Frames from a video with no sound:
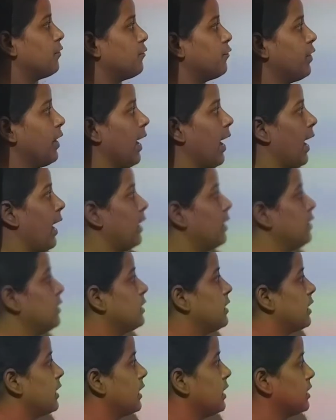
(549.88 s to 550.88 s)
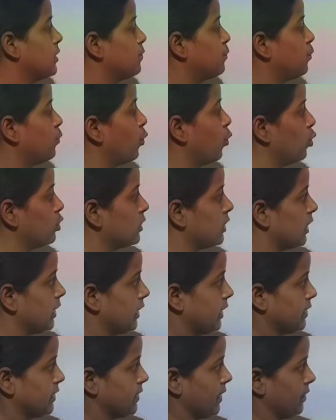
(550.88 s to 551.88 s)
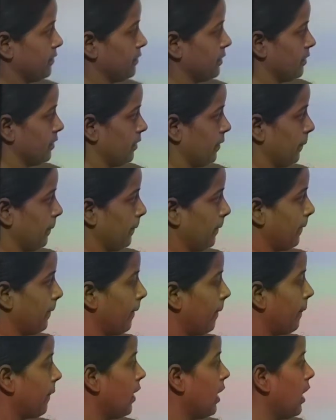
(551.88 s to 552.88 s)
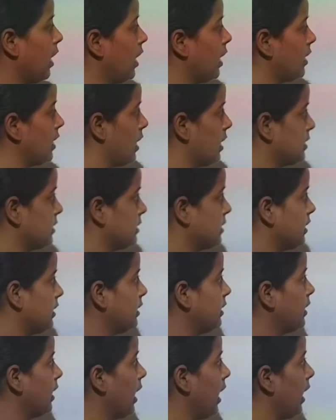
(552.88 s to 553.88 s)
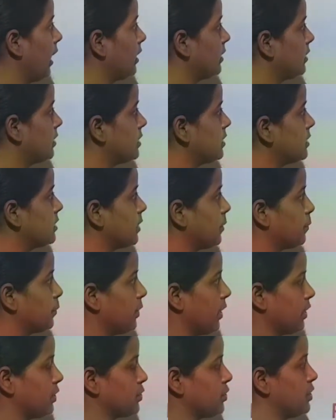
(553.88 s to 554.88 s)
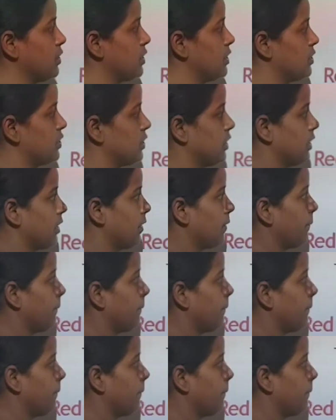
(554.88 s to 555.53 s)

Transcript: we add these both 37. Our answer and the subtraction digit